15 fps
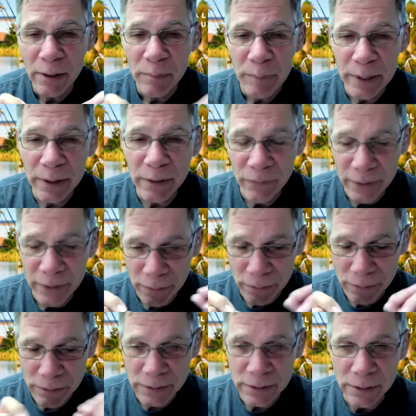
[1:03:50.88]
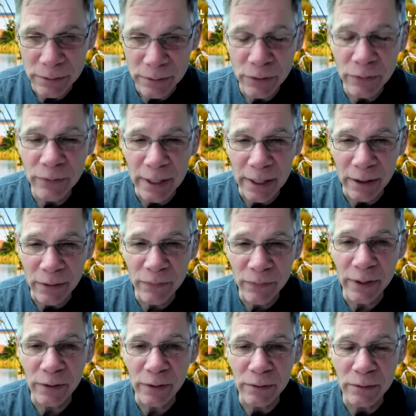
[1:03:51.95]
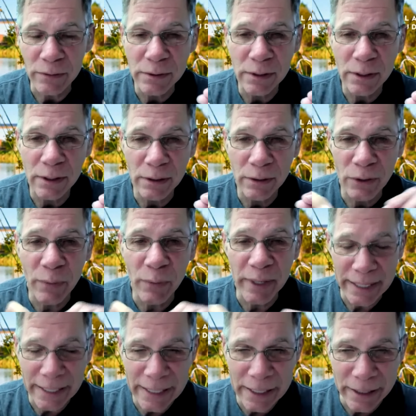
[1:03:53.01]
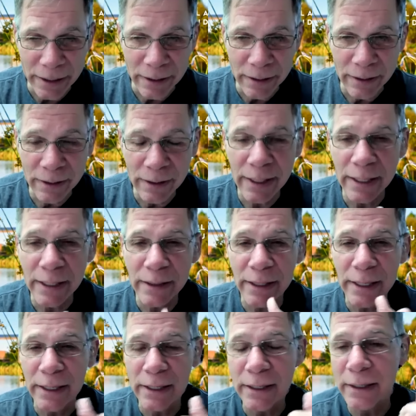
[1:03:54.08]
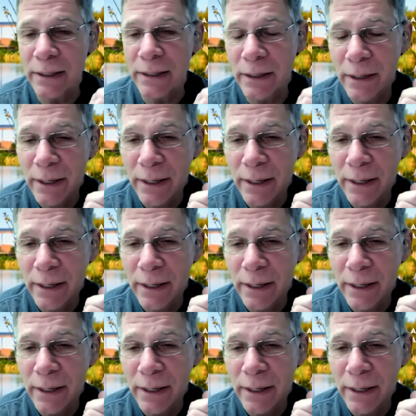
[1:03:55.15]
pin feathers, the juvenile feathers growing in, and then